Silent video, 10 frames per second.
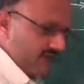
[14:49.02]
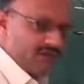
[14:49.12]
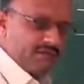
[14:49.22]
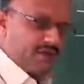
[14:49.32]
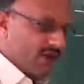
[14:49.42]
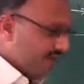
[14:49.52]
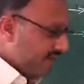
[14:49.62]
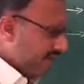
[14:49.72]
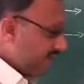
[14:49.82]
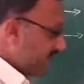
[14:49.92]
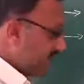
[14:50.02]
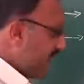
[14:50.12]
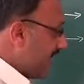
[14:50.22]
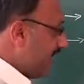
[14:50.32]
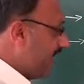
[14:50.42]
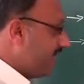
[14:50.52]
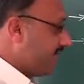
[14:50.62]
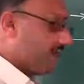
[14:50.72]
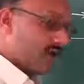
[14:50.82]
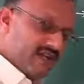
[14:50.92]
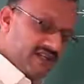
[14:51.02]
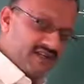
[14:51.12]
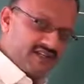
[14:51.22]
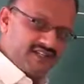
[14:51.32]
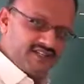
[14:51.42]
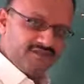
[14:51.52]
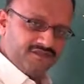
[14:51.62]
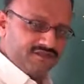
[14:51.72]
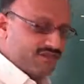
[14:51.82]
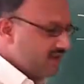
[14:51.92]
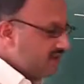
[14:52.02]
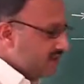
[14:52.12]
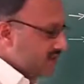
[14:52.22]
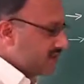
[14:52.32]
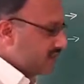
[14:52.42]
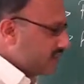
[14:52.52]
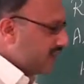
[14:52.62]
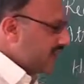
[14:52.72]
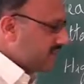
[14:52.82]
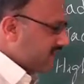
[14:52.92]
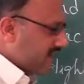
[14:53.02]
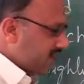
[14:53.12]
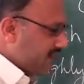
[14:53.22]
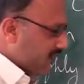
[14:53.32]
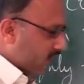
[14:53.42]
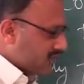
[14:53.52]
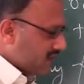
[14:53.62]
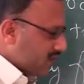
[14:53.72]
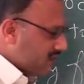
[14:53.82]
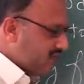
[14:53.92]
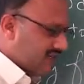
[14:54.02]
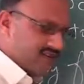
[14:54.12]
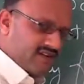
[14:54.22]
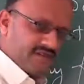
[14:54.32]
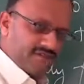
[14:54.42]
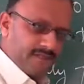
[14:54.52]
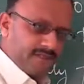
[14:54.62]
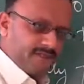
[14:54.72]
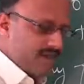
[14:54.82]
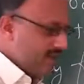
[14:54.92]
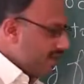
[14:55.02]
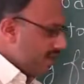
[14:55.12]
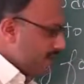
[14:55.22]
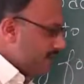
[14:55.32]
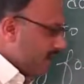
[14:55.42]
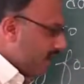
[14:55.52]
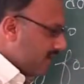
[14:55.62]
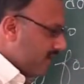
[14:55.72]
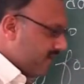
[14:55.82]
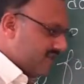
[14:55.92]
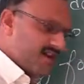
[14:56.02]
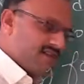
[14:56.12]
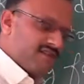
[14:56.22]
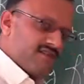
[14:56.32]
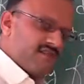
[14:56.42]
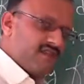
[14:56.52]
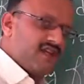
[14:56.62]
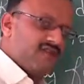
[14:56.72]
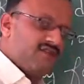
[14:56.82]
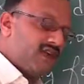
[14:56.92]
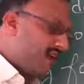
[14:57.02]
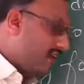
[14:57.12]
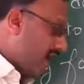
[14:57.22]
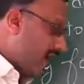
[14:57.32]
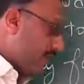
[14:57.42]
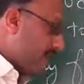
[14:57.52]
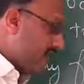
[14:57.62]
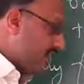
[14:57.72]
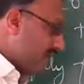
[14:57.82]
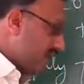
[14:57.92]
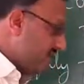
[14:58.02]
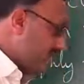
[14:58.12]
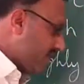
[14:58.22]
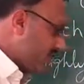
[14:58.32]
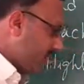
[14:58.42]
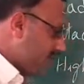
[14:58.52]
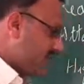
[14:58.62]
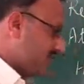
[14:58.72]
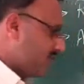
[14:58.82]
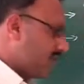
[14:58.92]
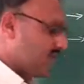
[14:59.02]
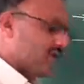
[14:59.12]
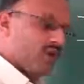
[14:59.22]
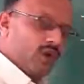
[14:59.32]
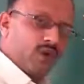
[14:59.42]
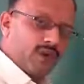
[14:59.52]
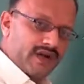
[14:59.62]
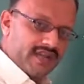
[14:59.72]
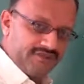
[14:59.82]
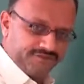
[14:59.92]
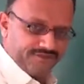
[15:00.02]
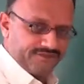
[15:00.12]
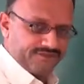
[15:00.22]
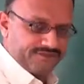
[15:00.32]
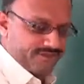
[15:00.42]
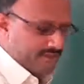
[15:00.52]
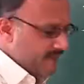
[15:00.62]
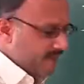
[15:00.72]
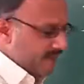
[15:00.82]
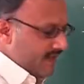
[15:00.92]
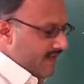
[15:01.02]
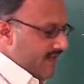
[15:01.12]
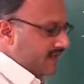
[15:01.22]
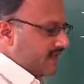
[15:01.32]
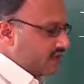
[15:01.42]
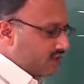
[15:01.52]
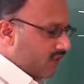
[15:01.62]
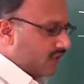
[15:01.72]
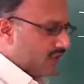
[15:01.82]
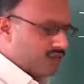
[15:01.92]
because of its highly folded condition, the 2 ends are coming closer to each other. Because of that, it will appear in the form of a somewhat clover leaf. and it shows two